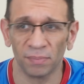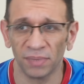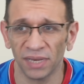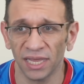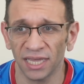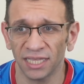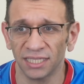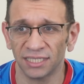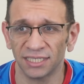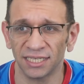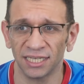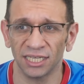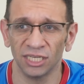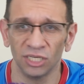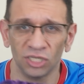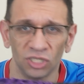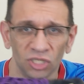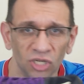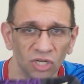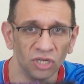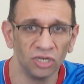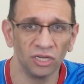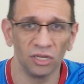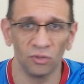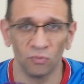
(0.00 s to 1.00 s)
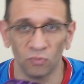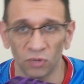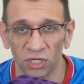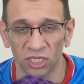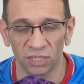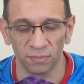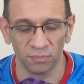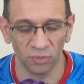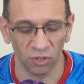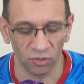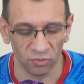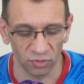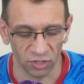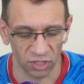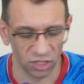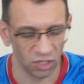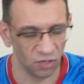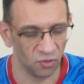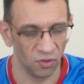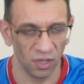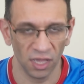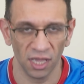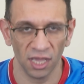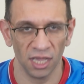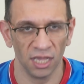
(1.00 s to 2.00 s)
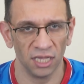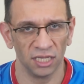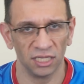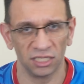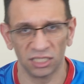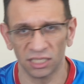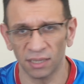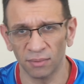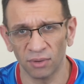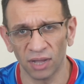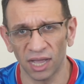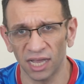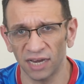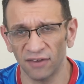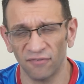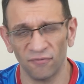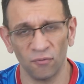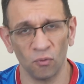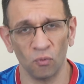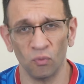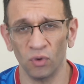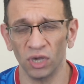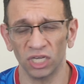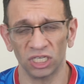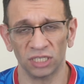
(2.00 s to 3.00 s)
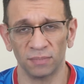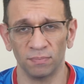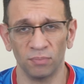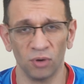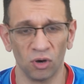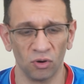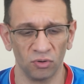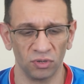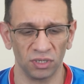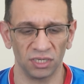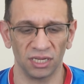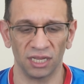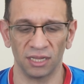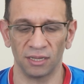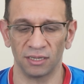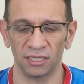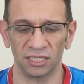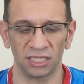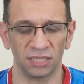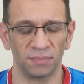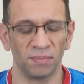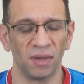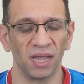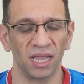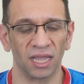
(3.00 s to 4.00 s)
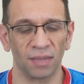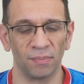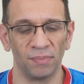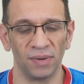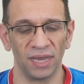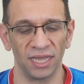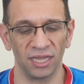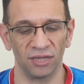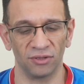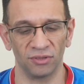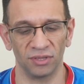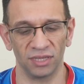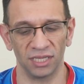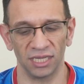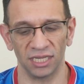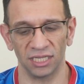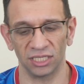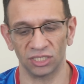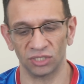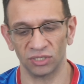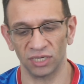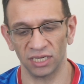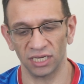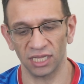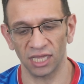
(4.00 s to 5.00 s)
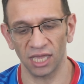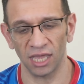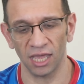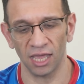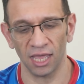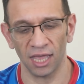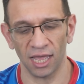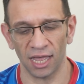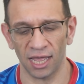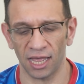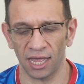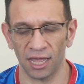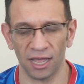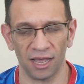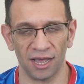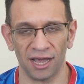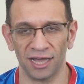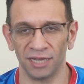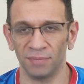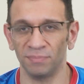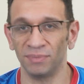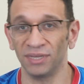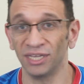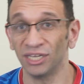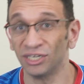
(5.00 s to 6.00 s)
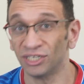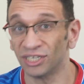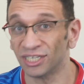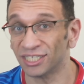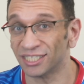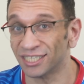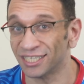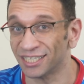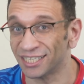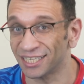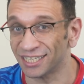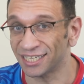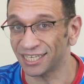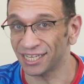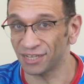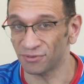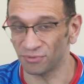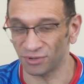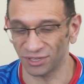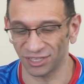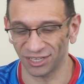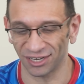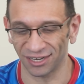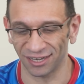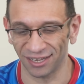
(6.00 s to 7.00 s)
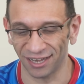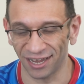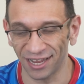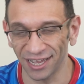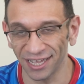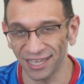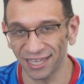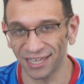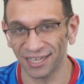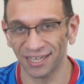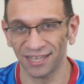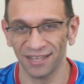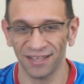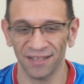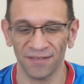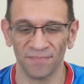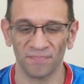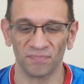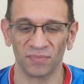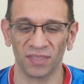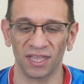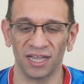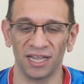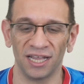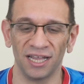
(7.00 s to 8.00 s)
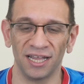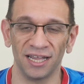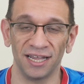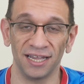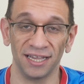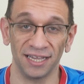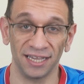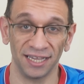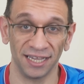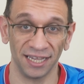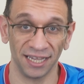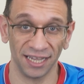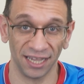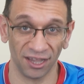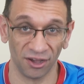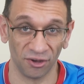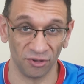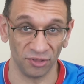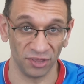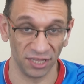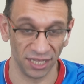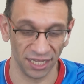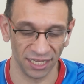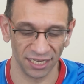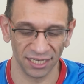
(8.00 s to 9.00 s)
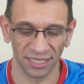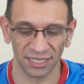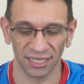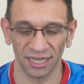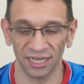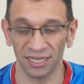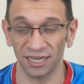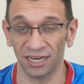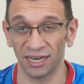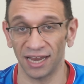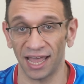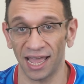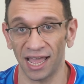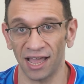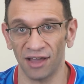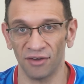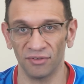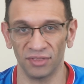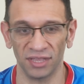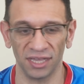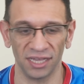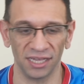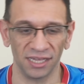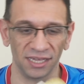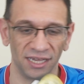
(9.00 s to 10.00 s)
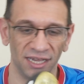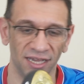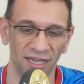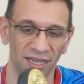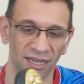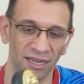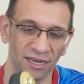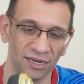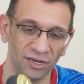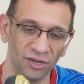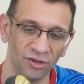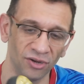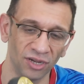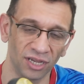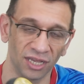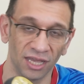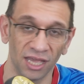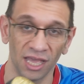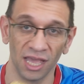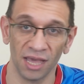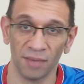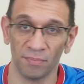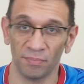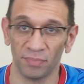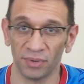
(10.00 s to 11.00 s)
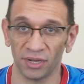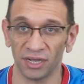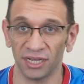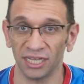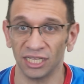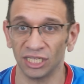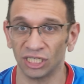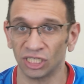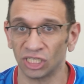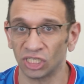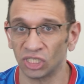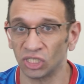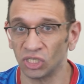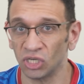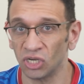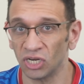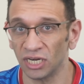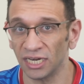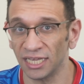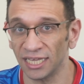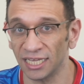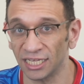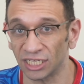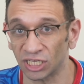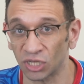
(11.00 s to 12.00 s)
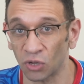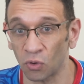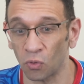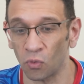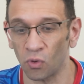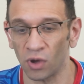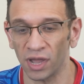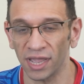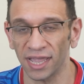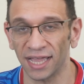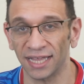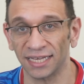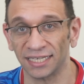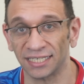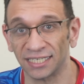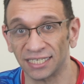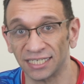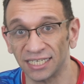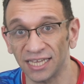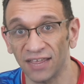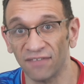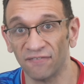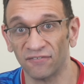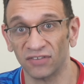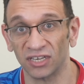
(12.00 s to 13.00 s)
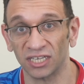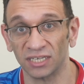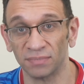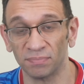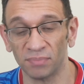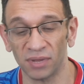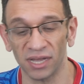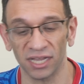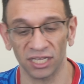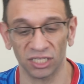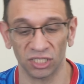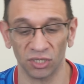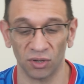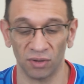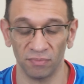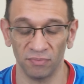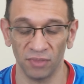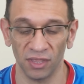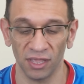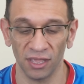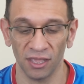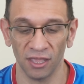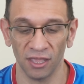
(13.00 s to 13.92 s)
plate internal wishbone. So some kind of wishbone spike plate on these, really. I'd be interested to see what they're like on the inside and how they look. But it certainly is quite a stiff spike. So I'm